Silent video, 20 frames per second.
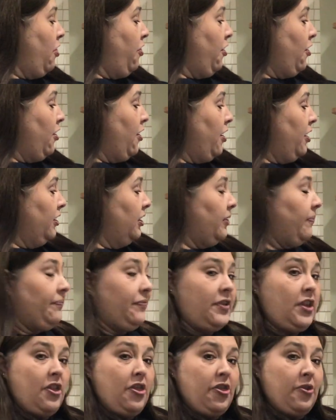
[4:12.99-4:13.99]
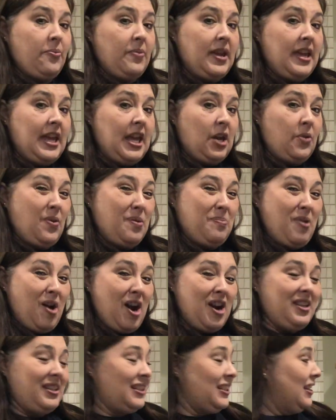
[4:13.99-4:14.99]
Thirds, 3 equal
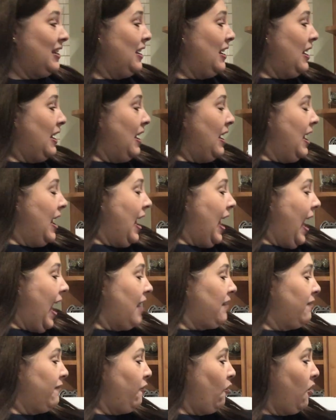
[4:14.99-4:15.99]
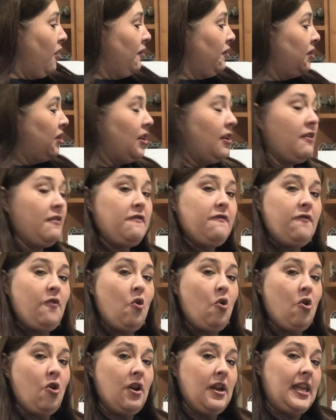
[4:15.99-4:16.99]
parts. And fourths,
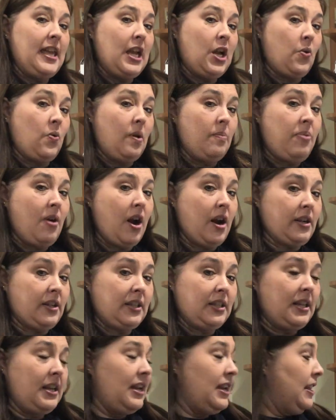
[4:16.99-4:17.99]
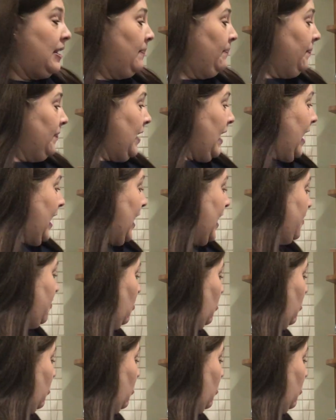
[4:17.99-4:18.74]
4 equal parts. And